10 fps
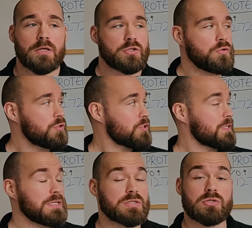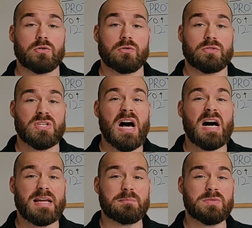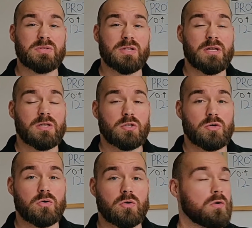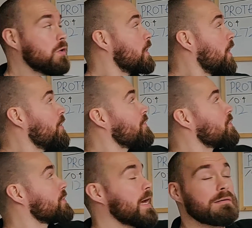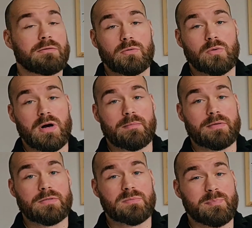you just need to times your overall calorie requirements